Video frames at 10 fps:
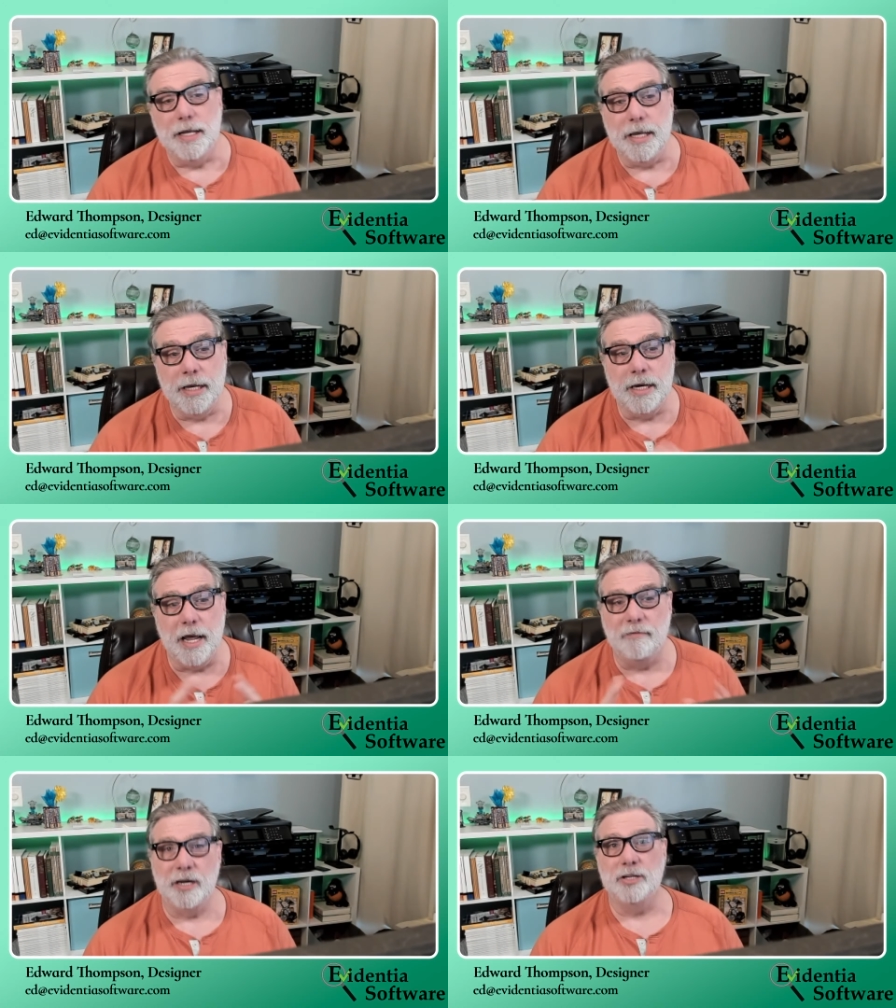In
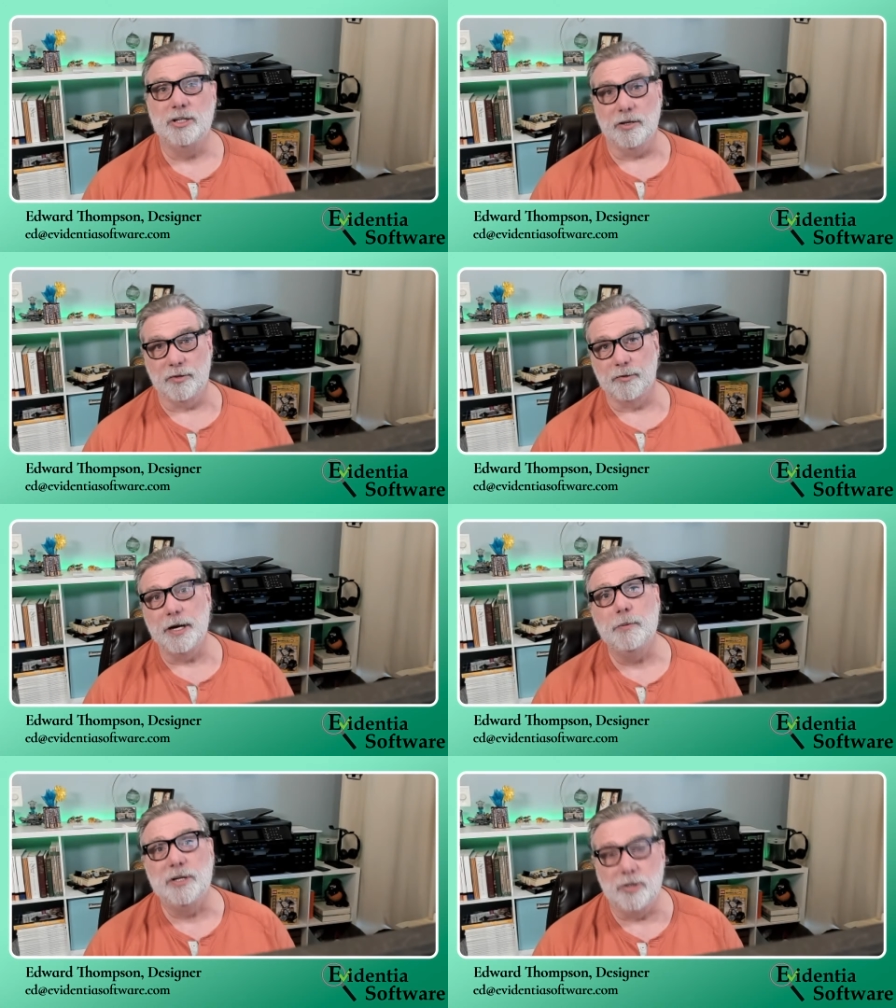Evidentia
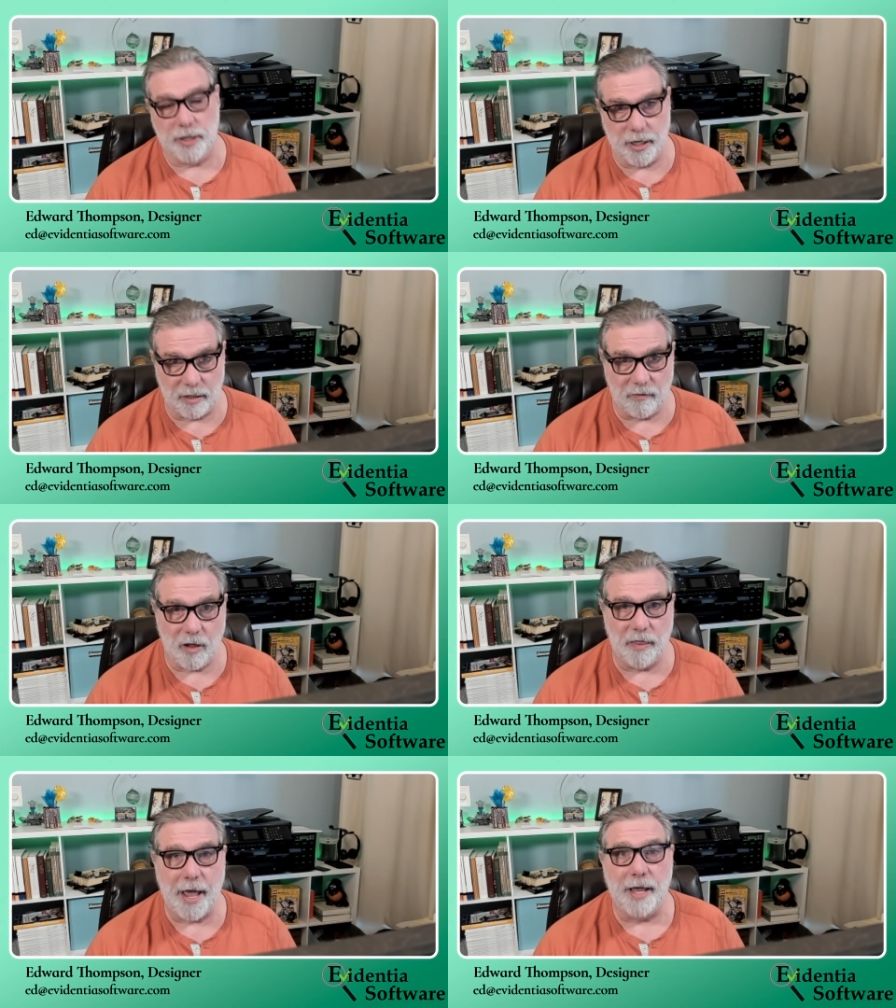3, we took care of
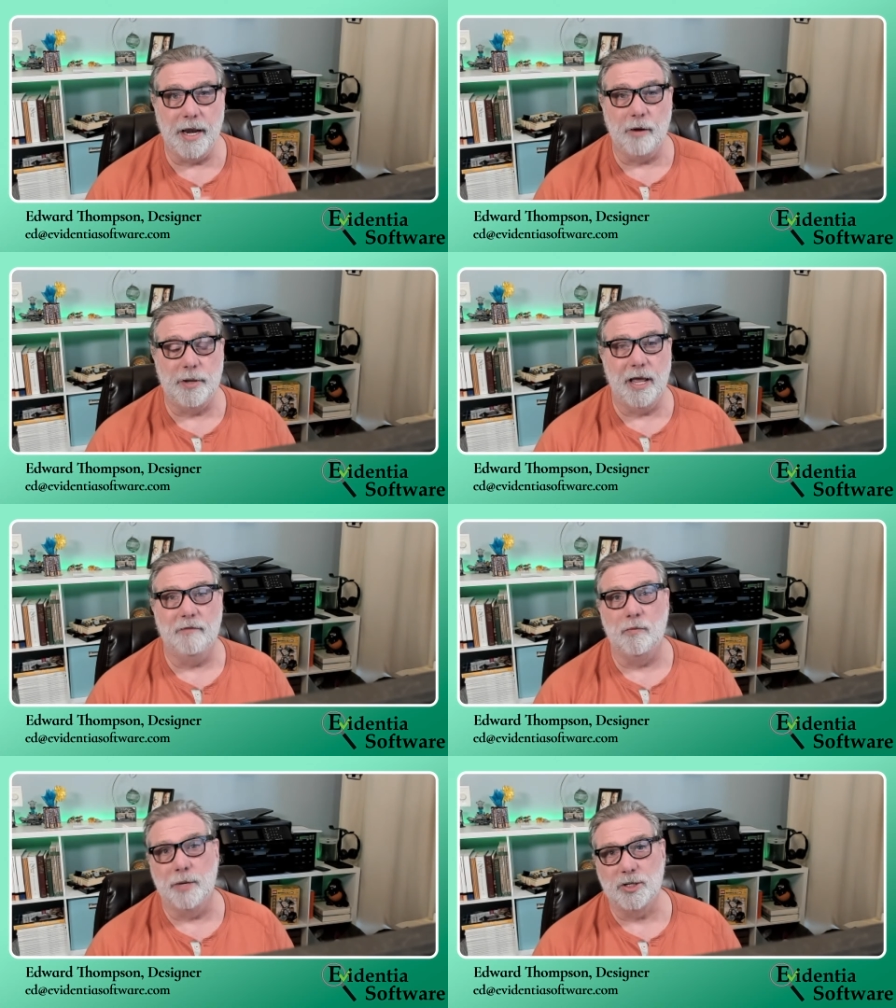all that, and we
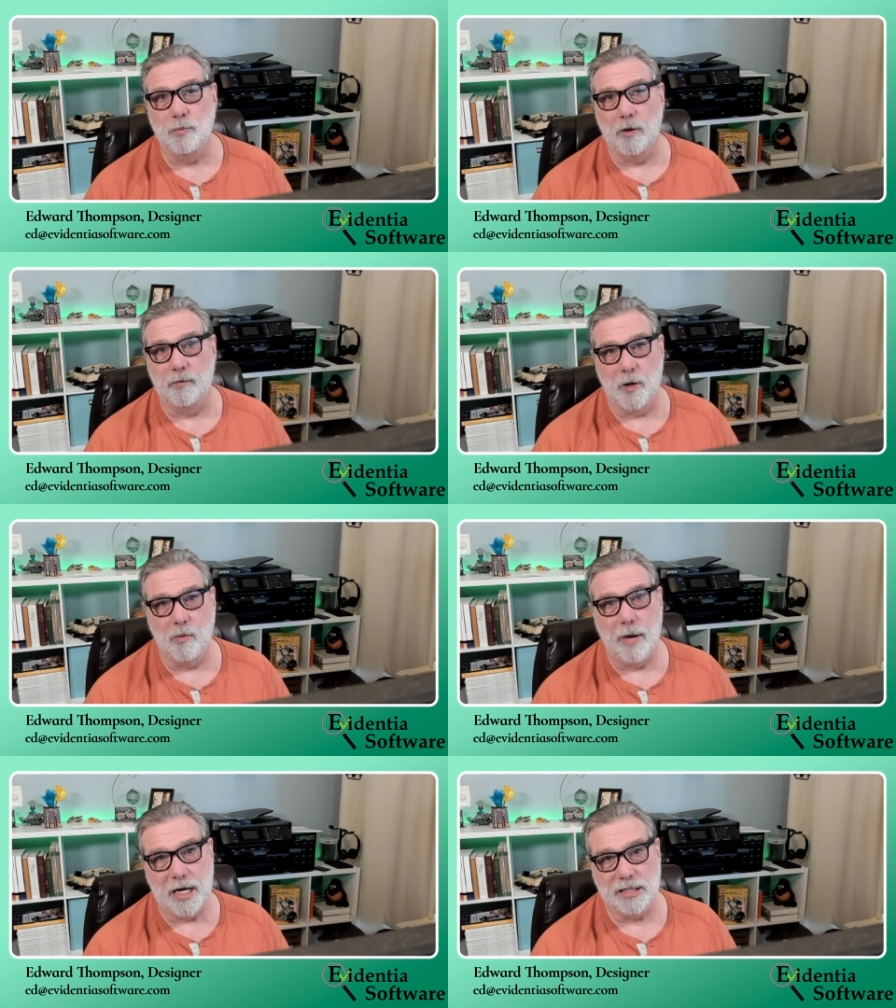have a much more
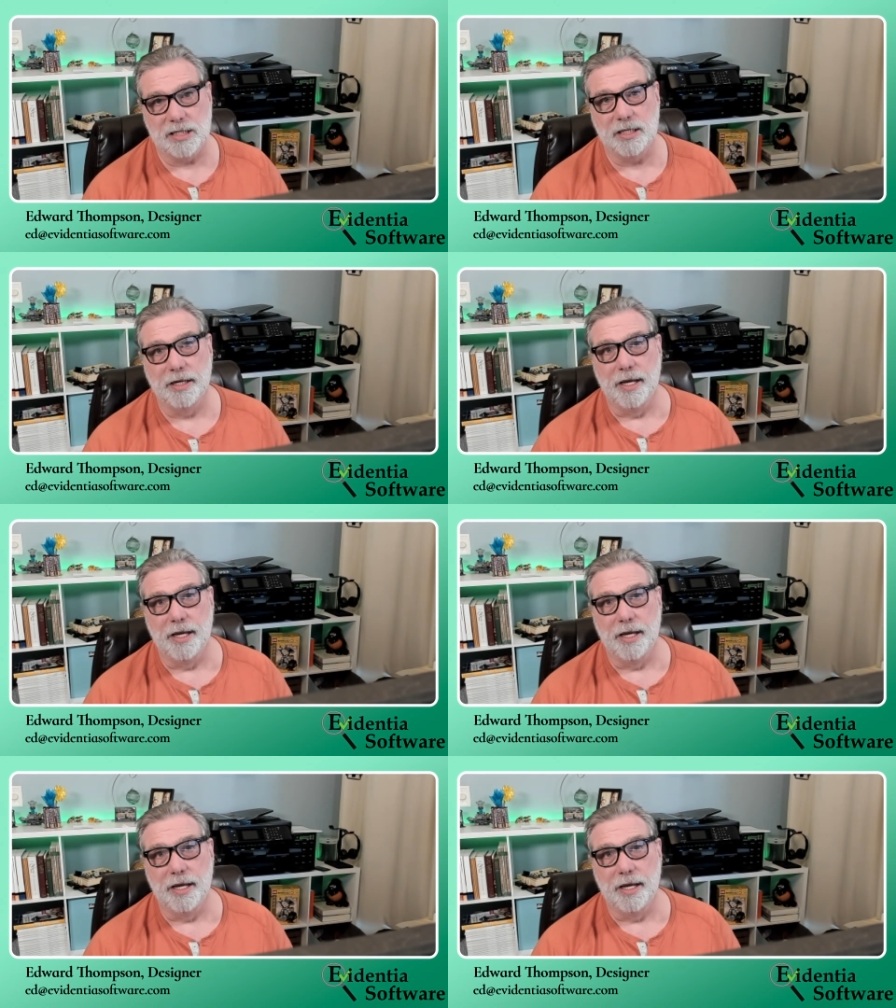robust